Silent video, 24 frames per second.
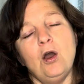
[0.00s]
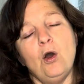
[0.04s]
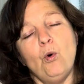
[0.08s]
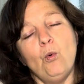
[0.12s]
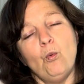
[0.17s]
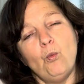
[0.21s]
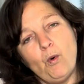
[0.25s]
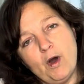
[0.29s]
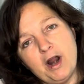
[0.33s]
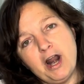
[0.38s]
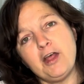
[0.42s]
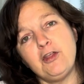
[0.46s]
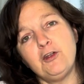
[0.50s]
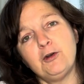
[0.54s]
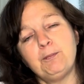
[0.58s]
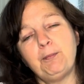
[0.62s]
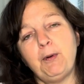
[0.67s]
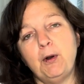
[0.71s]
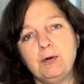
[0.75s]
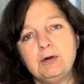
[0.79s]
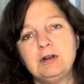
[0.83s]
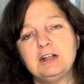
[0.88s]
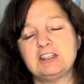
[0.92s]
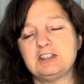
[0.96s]
One other
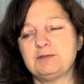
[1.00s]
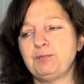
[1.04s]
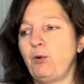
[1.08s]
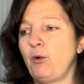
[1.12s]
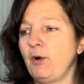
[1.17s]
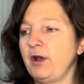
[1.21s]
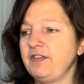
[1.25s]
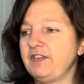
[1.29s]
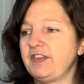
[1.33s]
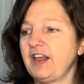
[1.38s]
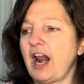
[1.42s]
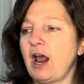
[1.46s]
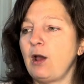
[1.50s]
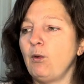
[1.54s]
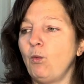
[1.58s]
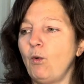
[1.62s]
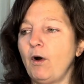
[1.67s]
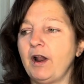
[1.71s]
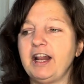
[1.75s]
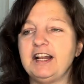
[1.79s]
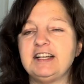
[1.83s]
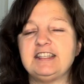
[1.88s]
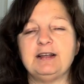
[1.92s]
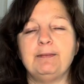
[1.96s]
bonus point that I
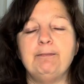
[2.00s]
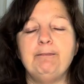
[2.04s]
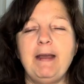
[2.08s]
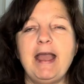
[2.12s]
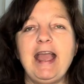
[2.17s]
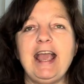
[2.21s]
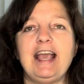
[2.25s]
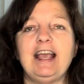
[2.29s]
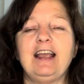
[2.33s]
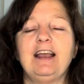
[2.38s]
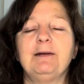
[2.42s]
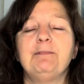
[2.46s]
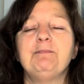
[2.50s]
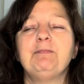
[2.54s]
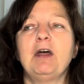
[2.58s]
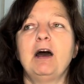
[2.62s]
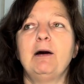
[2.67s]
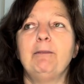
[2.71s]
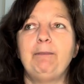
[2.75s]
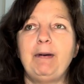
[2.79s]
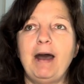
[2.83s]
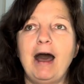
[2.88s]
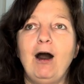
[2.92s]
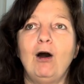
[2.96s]
wanted to make
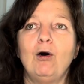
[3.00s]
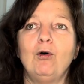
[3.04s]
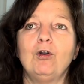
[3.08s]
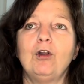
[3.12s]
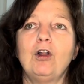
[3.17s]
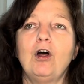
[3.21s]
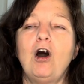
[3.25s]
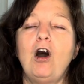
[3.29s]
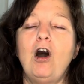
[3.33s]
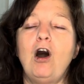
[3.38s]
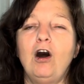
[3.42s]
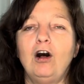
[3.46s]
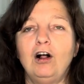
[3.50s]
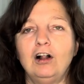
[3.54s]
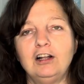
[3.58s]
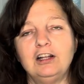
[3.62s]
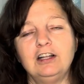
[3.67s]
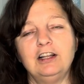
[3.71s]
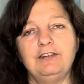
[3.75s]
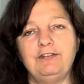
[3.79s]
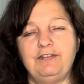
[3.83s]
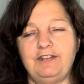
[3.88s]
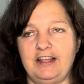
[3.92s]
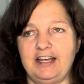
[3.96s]
about
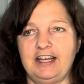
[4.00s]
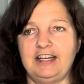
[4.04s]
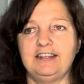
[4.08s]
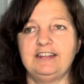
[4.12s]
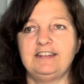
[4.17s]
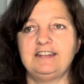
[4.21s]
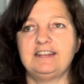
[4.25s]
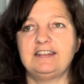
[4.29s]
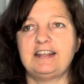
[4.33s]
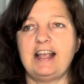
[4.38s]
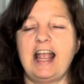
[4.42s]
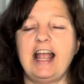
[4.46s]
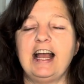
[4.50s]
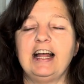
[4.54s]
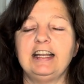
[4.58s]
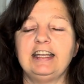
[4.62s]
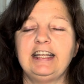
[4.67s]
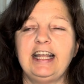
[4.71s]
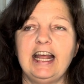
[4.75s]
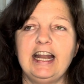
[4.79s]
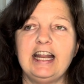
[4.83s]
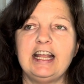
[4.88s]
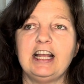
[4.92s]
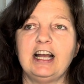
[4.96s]
all of this and
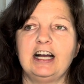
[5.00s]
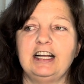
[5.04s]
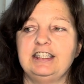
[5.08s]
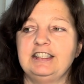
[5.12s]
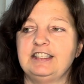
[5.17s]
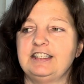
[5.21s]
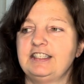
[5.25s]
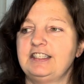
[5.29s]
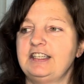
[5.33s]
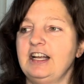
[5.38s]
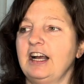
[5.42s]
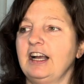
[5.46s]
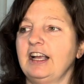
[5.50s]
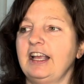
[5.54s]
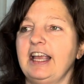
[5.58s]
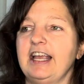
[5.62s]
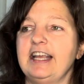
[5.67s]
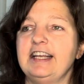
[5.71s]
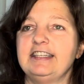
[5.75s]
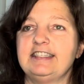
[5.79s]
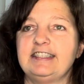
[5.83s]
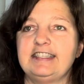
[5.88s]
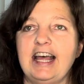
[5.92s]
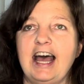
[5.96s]
getting unstuck
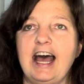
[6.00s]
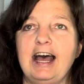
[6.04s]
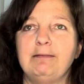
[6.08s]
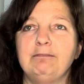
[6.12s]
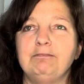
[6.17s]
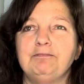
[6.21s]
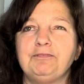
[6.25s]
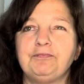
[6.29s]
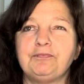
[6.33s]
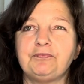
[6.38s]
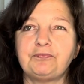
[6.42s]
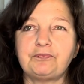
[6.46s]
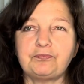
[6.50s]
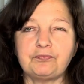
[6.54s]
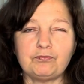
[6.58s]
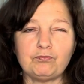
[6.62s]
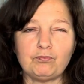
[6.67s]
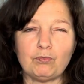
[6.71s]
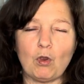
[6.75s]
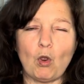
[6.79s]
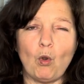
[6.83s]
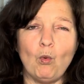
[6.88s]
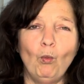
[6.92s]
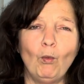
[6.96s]
is that
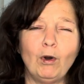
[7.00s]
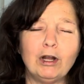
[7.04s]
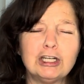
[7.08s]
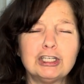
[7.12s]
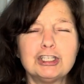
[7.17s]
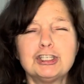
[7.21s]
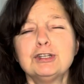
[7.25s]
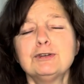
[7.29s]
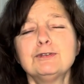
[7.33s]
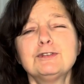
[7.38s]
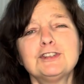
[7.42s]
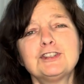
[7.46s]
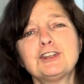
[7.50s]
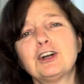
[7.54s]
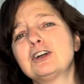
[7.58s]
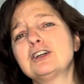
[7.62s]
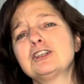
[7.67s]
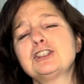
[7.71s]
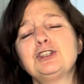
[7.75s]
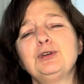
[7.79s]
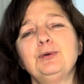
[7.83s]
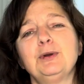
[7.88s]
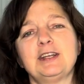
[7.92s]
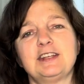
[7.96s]
once you
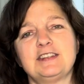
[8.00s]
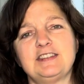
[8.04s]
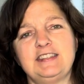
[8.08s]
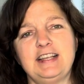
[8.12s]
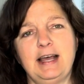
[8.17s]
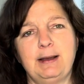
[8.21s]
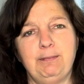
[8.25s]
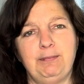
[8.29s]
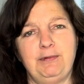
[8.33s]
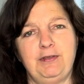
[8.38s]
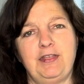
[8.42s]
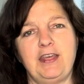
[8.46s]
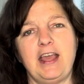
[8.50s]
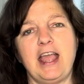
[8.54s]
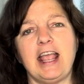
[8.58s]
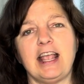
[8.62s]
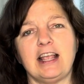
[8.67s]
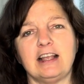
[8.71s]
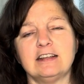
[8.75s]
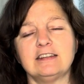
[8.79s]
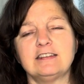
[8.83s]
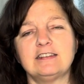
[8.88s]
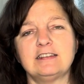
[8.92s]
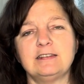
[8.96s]
start to accept
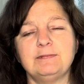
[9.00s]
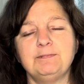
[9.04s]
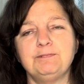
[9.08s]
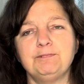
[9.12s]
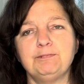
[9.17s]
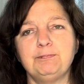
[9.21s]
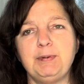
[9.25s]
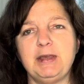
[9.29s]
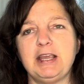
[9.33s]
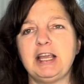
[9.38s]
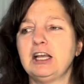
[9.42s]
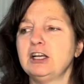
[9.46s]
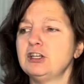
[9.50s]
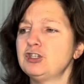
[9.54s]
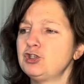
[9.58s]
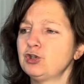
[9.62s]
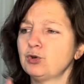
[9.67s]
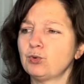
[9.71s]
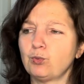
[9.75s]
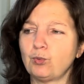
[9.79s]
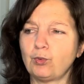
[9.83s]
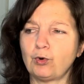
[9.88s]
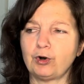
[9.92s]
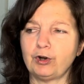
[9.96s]
things, because
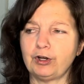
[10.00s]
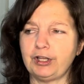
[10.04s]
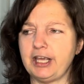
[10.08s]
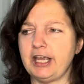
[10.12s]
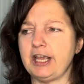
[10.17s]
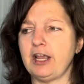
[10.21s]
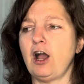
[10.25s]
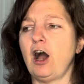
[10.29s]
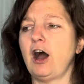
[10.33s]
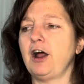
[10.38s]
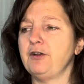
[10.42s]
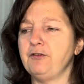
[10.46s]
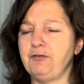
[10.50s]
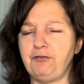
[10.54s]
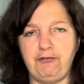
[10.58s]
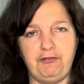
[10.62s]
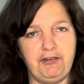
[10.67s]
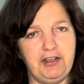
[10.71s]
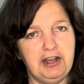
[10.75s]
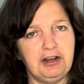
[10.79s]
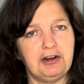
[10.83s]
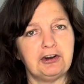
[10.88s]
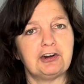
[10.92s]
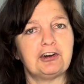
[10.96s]
you're working on
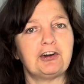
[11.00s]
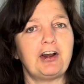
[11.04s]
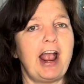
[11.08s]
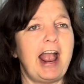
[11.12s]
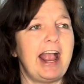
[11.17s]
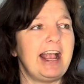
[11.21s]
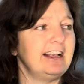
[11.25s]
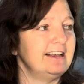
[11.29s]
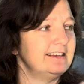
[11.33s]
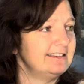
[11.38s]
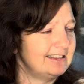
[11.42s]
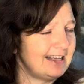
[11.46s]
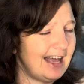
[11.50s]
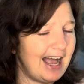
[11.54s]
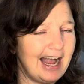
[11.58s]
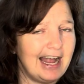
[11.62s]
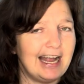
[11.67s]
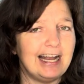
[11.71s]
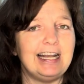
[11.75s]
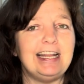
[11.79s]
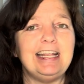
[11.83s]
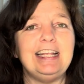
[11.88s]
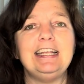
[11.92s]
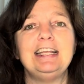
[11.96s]
fear,
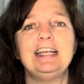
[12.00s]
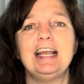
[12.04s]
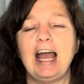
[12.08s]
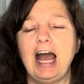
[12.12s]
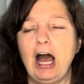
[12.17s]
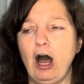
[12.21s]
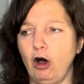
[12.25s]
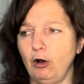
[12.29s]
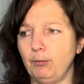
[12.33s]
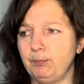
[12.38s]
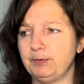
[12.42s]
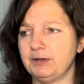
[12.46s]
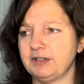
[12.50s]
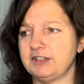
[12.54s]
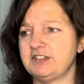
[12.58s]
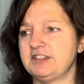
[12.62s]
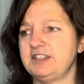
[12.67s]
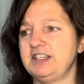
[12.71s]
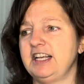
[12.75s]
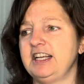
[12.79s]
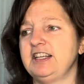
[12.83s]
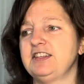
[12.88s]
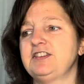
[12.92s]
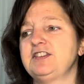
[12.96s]
anxiety,
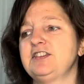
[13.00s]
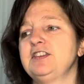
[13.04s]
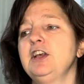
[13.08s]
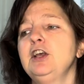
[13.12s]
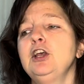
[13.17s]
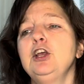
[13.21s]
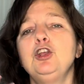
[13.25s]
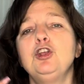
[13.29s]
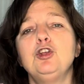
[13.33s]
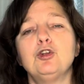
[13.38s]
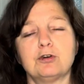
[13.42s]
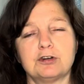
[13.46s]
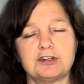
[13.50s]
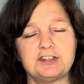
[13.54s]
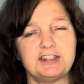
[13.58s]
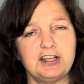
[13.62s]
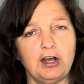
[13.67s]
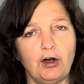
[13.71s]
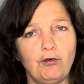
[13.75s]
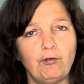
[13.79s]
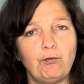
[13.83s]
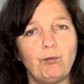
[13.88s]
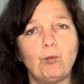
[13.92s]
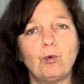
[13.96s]
helplessness, your
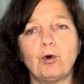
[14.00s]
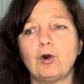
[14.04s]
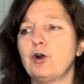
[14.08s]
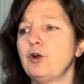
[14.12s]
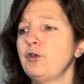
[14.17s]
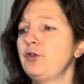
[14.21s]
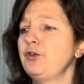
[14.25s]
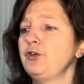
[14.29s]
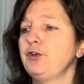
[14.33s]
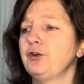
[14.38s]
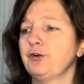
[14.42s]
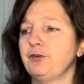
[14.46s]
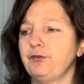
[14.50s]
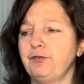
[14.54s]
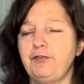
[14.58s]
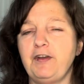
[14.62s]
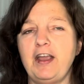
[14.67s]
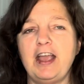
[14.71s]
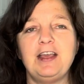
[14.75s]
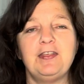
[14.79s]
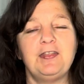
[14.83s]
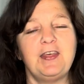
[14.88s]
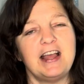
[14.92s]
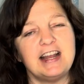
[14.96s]
self-worth, your
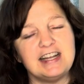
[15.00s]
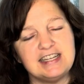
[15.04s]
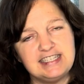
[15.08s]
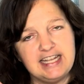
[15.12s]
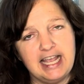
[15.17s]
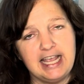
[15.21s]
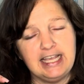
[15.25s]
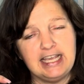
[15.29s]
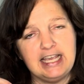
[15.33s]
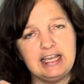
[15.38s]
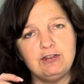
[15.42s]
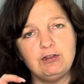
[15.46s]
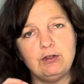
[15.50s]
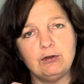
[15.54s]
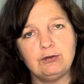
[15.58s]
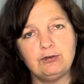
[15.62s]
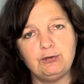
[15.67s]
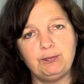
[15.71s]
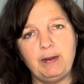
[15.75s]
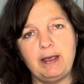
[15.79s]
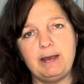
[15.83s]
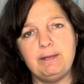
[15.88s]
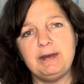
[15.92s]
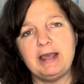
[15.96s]
faith, and taking those
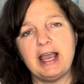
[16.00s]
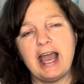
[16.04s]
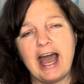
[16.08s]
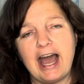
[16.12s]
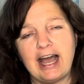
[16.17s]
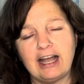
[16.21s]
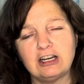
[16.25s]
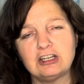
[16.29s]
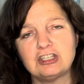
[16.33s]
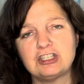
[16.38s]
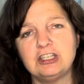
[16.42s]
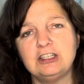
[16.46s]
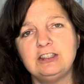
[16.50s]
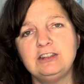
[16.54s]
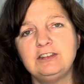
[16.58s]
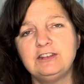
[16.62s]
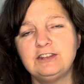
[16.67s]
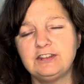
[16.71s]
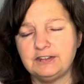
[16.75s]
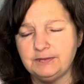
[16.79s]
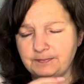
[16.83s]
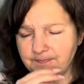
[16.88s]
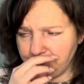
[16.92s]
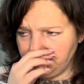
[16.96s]
baby action
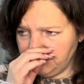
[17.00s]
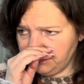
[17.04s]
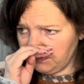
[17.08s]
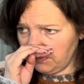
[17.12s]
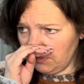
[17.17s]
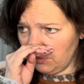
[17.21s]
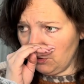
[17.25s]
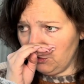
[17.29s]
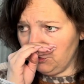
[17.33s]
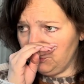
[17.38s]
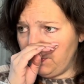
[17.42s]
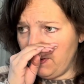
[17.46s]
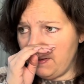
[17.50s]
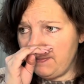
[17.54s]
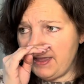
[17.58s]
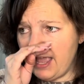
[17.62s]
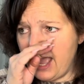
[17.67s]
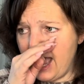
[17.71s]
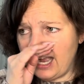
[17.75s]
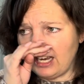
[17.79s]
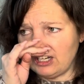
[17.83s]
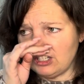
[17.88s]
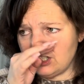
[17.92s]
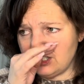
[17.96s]

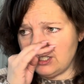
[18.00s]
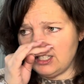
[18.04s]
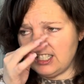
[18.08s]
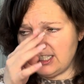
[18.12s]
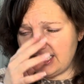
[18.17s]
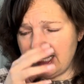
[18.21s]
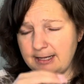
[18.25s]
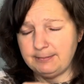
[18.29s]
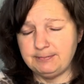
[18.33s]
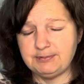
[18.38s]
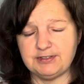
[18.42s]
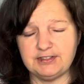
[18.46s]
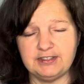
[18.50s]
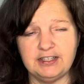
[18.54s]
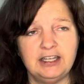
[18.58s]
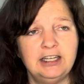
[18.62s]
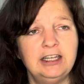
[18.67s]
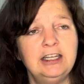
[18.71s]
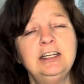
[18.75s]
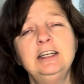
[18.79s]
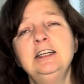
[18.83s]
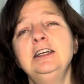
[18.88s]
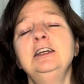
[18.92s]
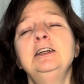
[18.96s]
steps,
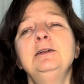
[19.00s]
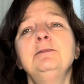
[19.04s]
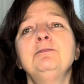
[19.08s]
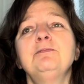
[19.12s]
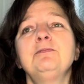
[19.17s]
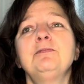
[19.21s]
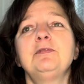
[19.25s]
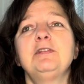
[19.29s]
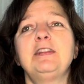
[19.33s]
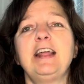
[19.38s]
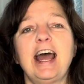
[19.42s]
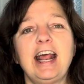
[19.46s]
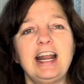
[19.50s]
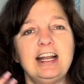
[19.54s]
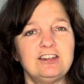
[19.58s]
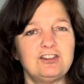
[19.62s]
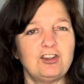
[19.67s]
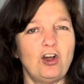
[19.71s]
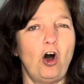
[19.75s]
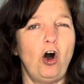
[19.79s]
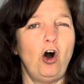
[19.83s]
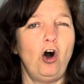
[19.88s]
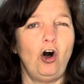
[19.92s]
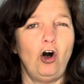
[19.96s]
that is
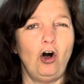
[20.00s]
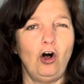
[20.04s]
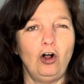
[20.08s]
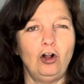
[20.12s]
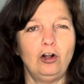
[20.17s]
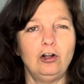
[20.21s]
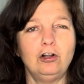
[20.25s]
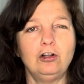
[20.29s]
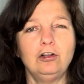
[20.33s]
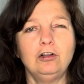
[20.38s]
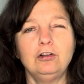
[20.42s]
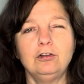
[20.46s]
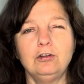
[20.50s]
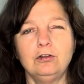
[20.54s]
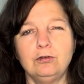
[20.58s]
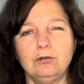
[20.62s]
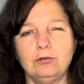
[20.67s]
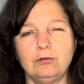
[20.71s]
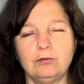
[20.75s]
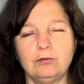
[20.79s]
all